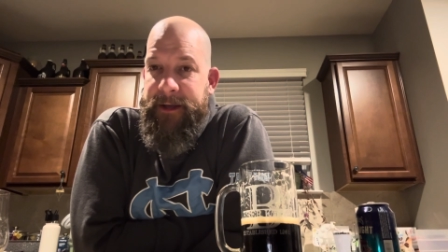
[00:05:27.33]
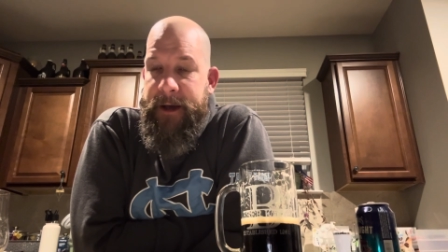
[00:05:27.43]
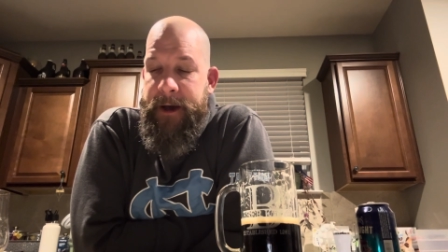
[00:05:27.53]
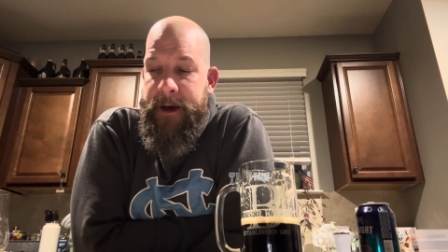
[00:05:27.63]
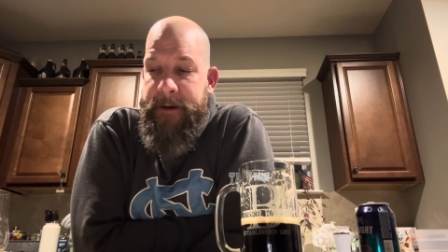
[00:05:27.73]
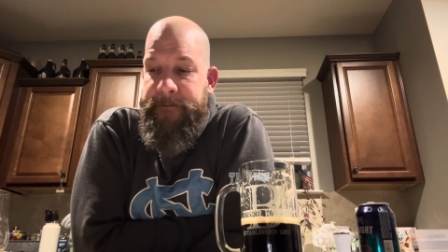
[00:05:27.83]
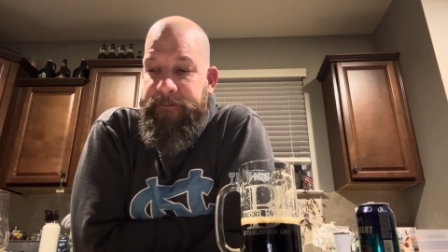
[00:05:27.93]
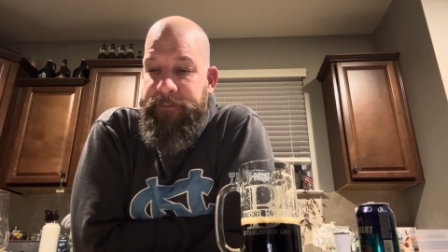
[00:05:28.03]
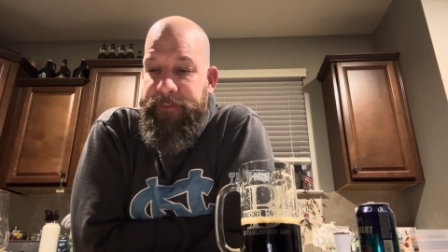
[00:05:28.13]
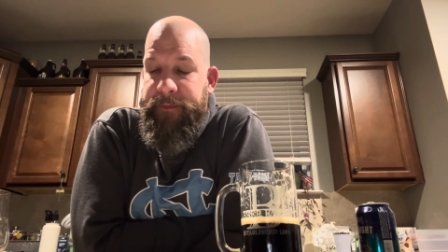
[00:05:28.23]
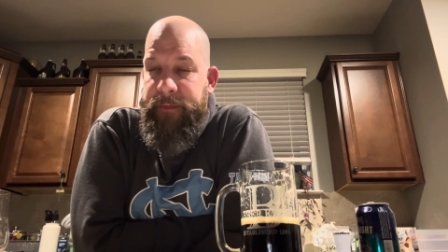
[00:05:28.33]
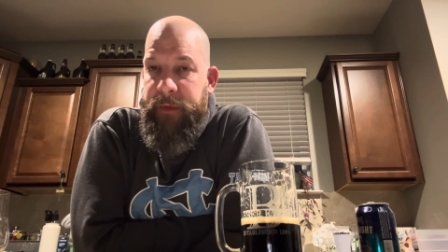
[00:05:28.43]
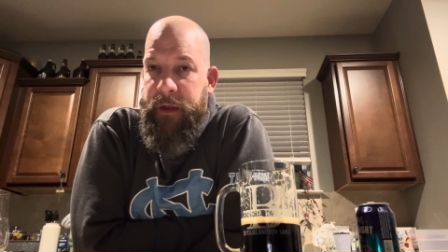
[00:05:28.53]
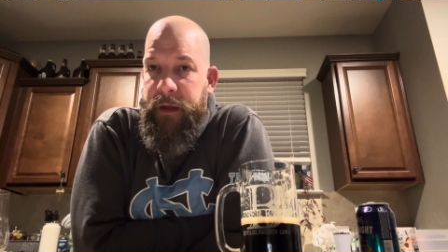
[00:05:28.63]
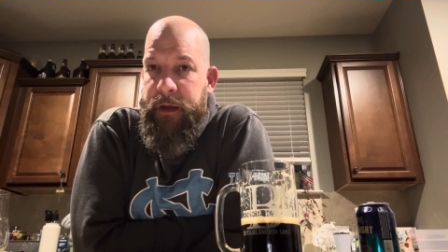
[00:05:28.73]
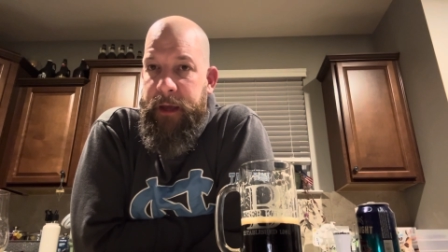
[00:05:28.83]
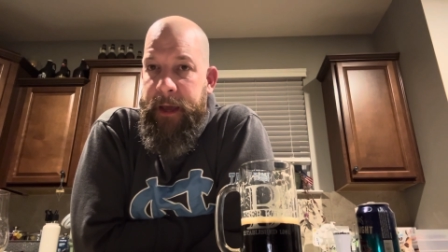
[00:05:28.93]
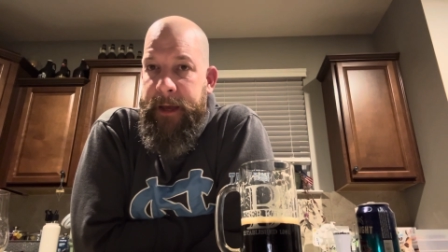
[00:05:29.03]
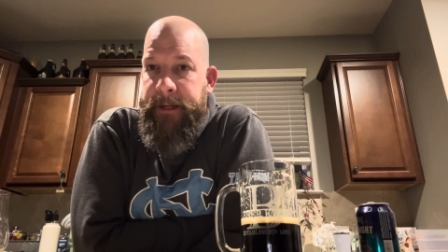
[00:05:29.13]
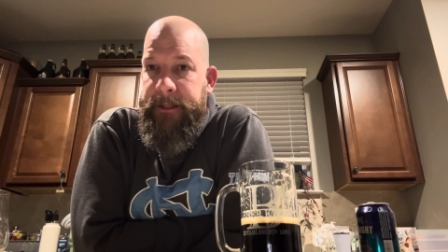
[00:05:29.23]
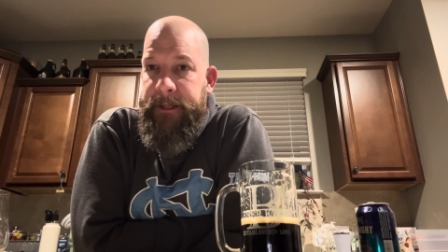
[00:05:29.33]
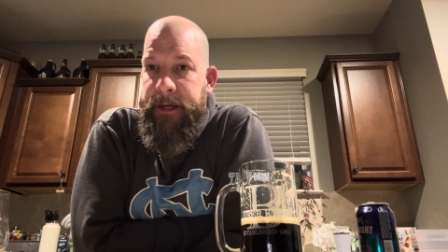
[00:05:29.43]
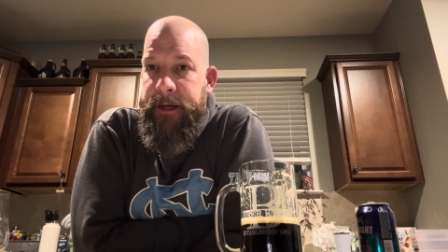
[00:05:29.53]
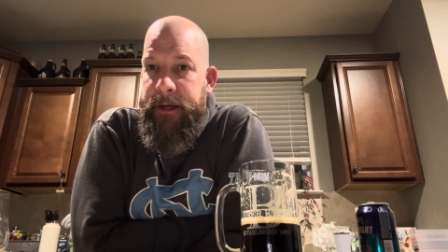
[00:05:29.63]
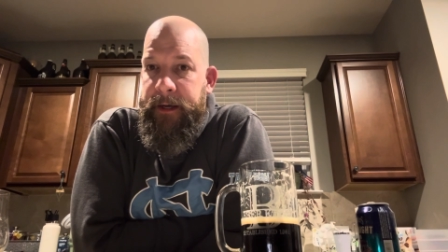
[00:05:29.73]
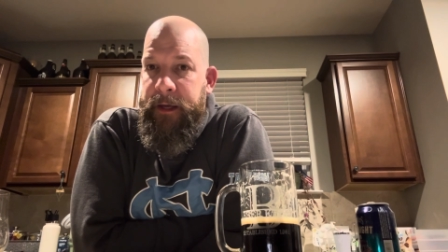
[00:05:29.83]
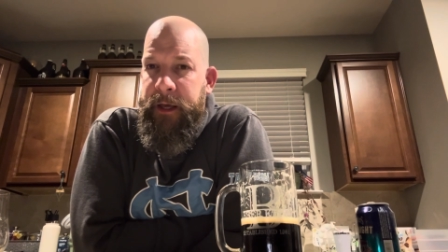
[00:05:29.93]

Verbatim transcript: Um, and uh,